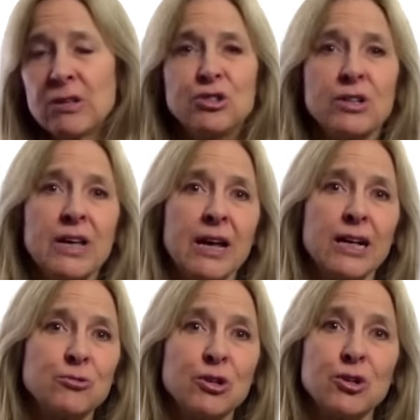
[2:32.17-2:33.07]
Well, she'll get
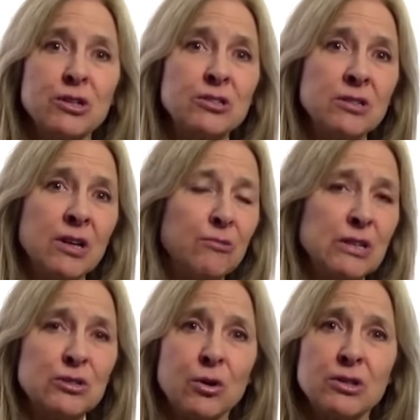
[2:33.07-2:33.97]
extra goods and
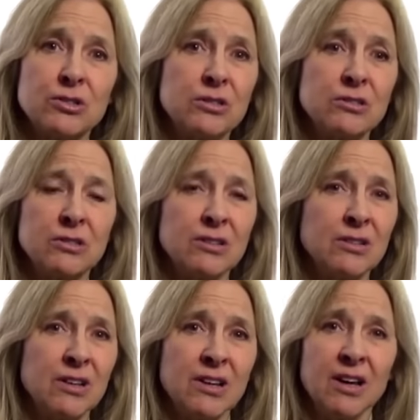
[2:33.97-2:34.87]
resources, uh,